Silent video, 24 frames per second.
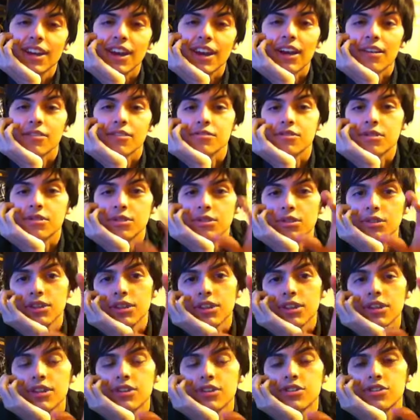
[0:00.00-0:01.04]
I was
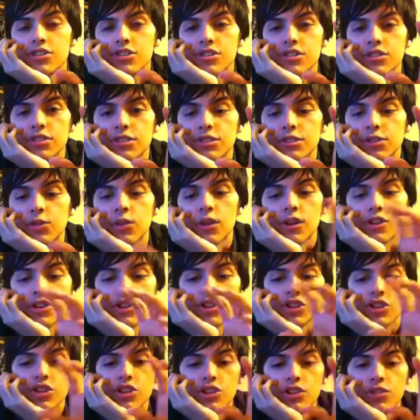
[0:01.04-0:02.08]
recording each
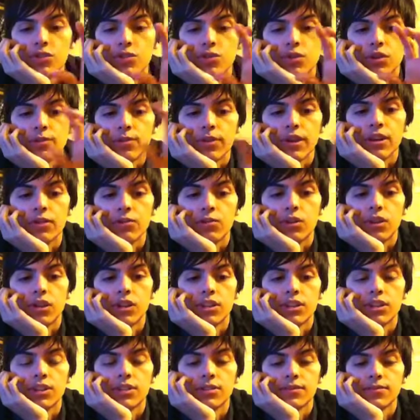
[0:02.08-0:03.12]
question one by
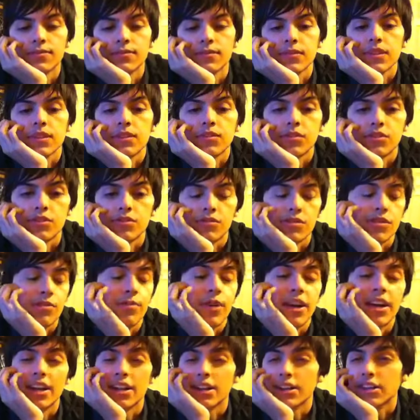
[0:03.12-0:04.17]
one, which was a
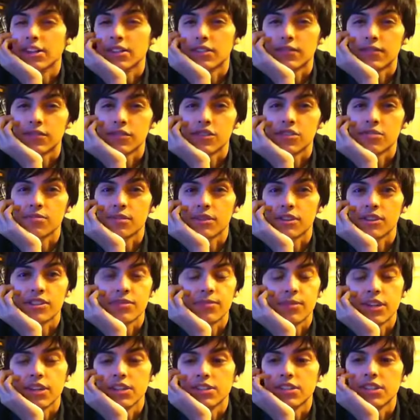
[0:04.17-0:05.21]
bad idea in the first place. I
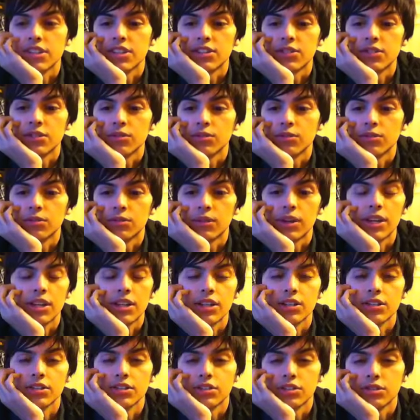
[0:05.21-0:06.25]
mean, it take
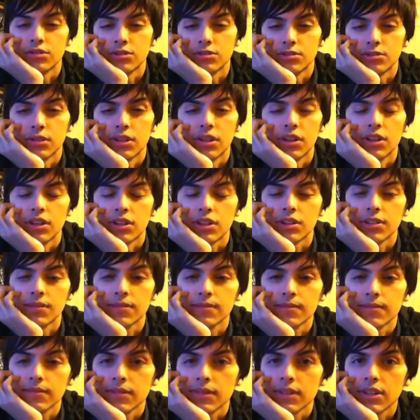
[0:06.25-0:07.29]
way too long.
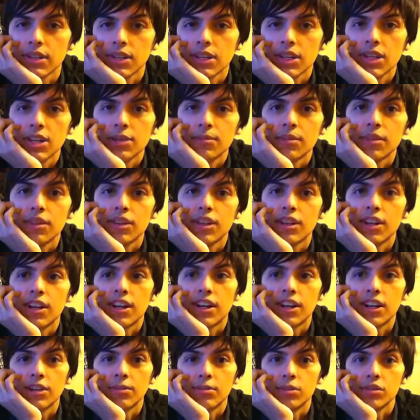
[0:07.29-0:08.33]
But then I
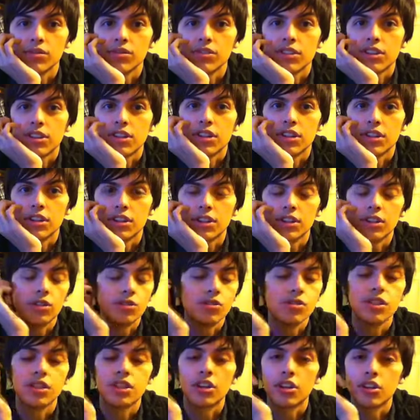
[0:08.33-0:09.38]
ended up losing,
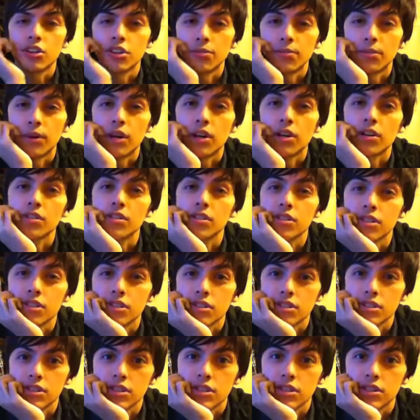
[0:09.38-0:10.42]
losing all the parts,
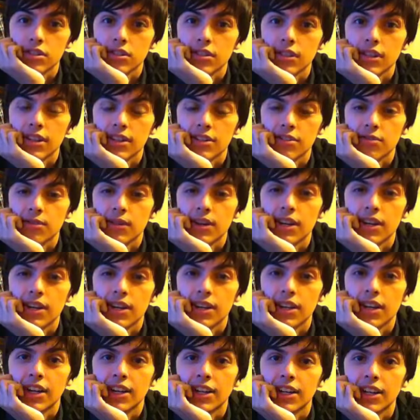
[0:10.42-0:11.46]
so that's why it
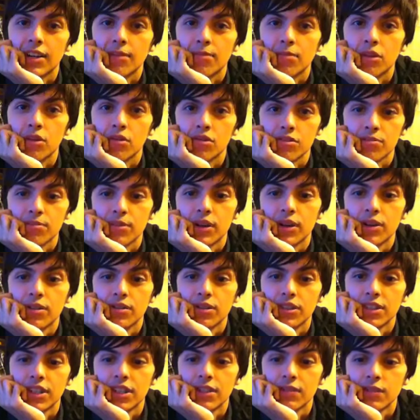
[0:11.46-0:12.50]
kind of got
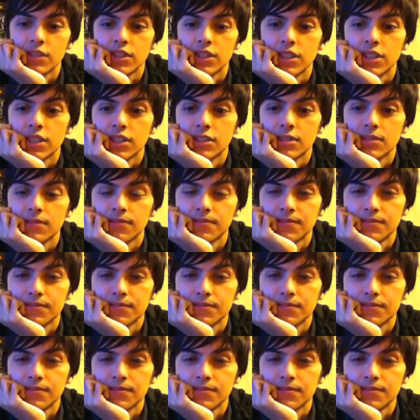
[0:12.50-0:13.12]
postponed and never done.